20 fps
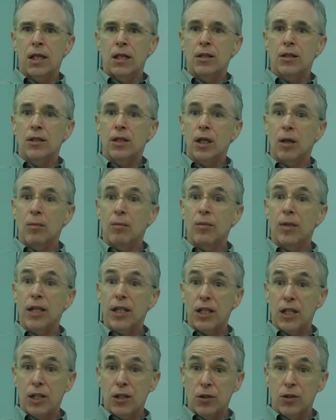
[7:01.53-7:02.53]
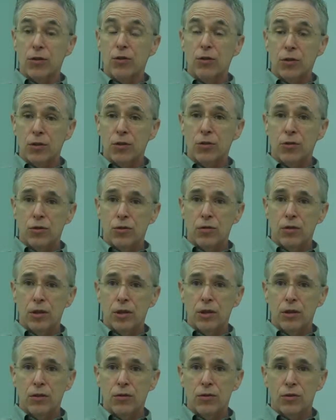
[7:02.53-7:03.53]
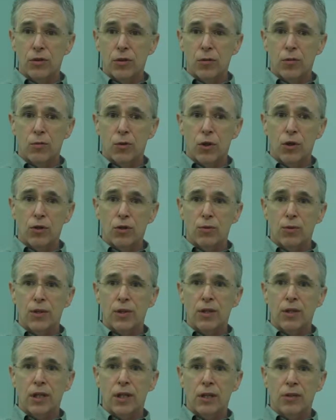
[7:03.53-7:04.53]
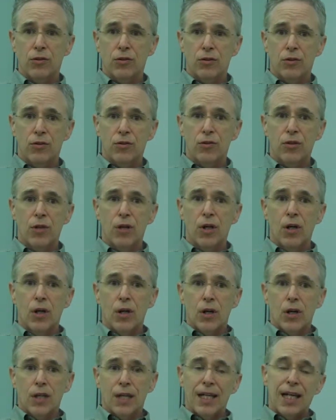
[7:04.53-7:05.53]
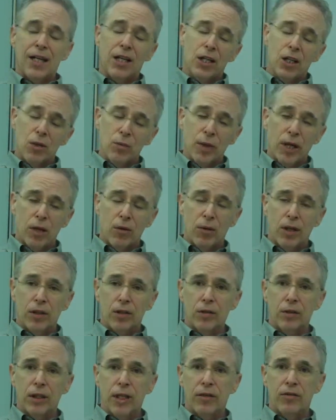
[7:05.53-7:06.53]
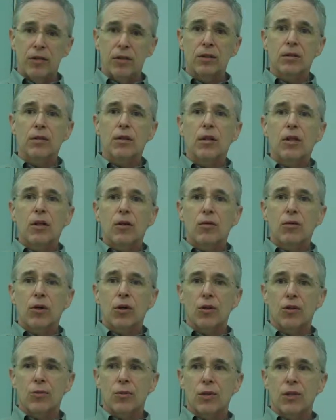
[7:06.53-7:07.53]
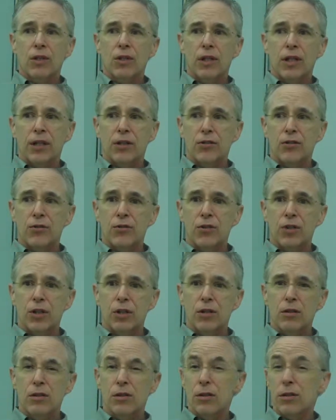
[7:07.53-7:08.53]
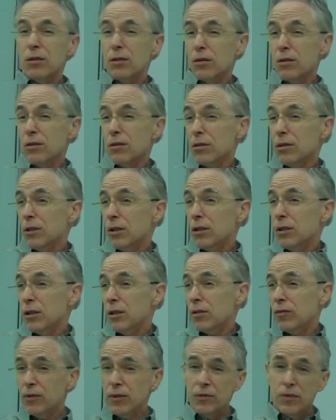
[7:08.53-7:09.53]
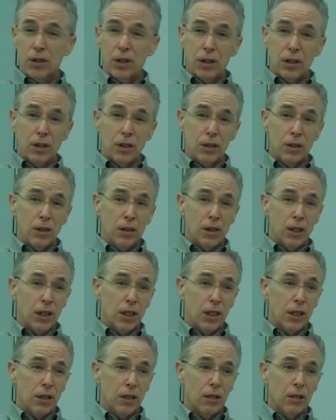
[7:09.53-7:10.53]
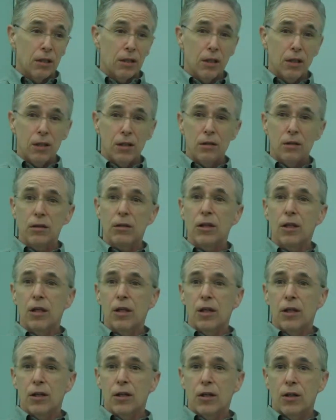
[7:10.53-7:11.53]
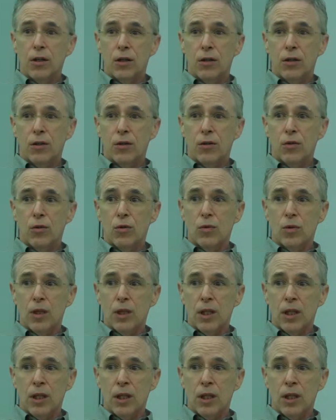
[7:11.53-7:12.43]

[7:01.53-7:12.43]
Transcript: then come here to the studios, rehearse with the dancers, get here by around 11, rehearse with the dancers until 6:15 at night, and then go